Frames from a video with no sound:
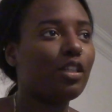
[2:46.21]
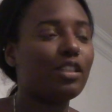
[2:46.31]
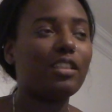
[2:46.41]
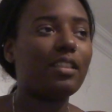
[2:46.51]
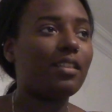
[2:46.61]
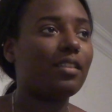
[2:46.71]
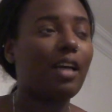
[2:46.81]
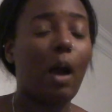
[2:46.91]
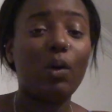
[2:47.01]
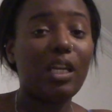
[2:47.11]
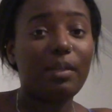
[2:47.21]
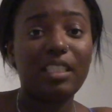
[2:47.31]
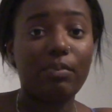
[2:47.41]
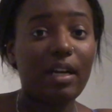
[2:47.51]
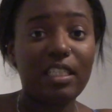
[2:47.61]
Because uh, I wouldn't be
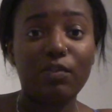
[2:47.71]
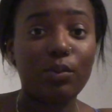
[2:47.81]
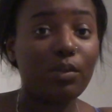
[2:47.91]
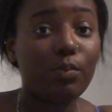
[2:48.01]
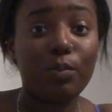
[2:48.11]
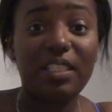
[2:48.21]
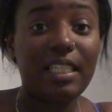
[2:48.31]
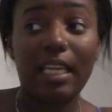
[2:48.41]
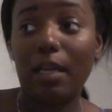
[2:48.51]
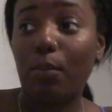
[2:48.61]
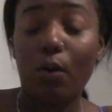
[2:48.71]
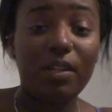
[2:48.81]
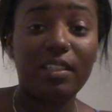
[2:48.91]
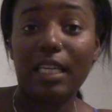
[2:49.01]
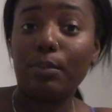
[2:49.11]
surprised if we will be sitting at the bottom
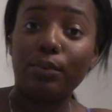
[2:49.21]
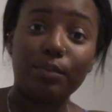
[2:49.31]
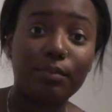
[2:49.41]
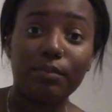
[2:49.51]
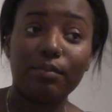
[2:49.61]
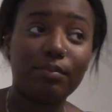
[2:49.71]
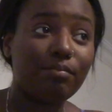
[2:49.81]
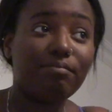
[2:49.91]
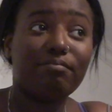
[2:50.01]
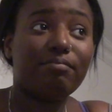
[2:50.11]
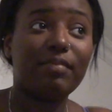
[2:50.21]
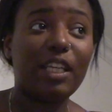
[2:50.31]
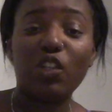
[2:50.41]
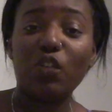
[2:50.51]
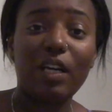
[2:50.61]
of the table
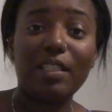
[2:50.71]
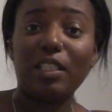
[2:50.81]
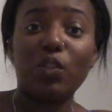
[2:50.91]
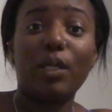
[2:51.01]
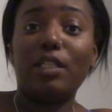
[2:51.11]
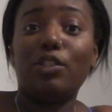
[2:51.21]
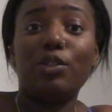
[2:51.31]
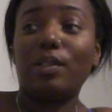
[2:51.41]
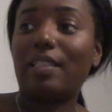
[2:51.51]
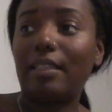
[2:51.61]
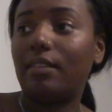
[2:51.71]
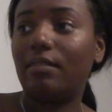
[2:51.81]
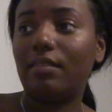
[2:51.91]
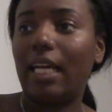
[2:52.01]
in 2022 or something.